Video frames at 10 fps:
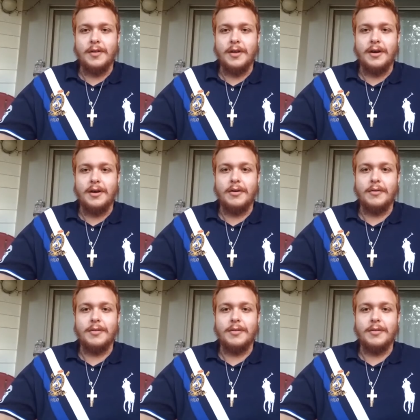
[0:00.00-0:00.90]
I don't know.
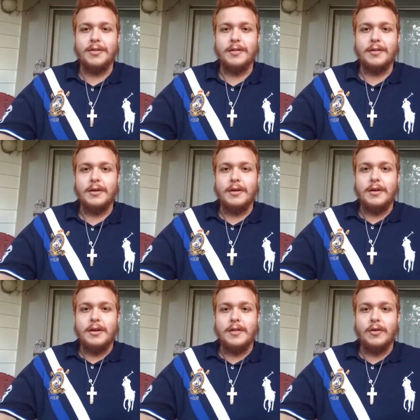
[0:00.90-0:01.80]
It's
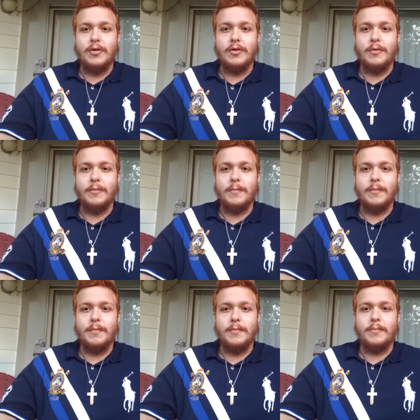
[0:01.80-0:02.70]
a whole
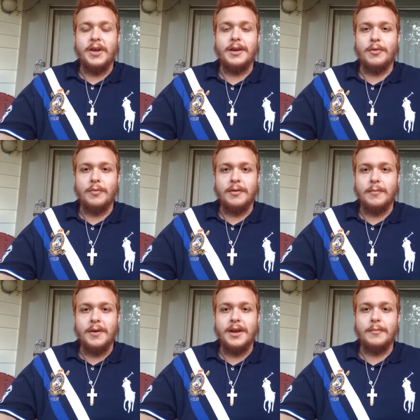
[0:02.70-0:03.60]
pandemonium
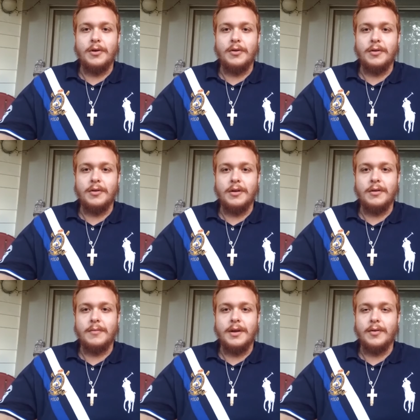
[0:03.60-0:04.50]

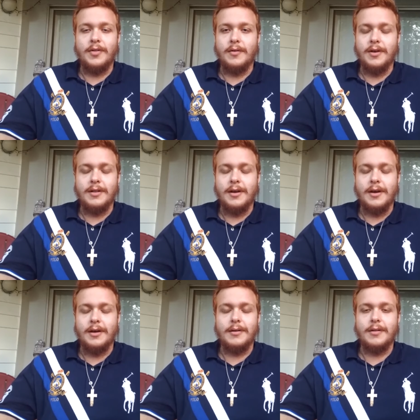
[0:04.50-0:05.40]
and everything like
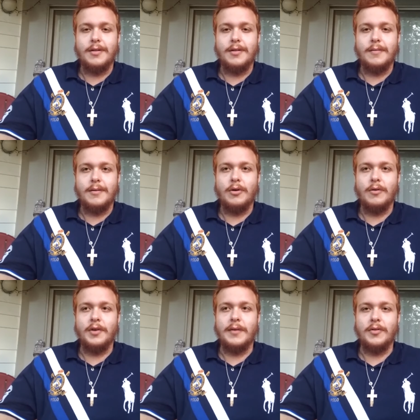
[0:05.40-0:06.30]
that.
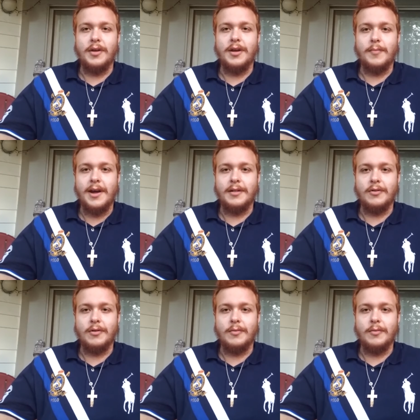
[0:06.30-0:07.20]
Hopefully everything gets back to
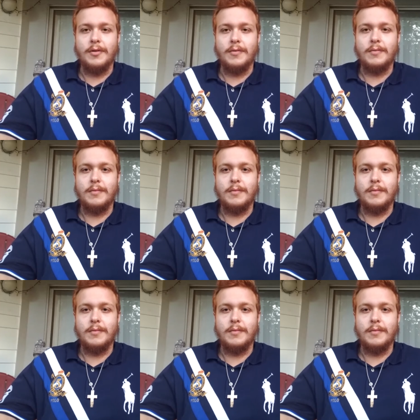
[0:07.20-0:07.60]
normal soon.